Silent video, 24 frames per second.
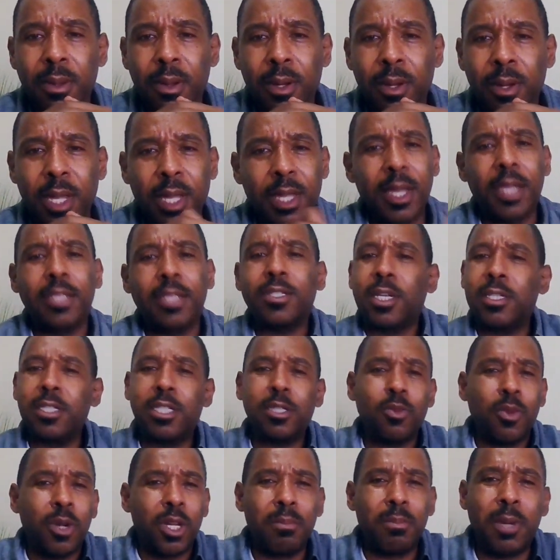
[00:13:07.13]
Okay, guys, I
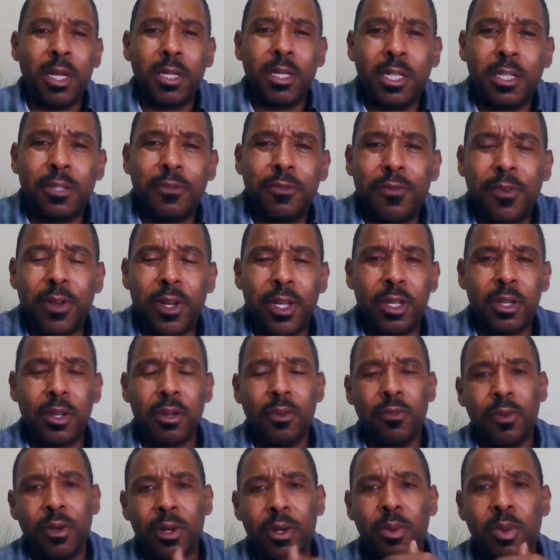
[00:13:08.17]
just want to make this
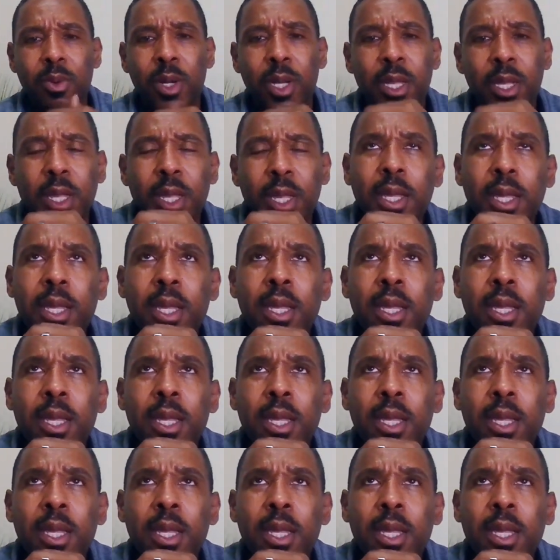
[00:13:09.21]
video real quick.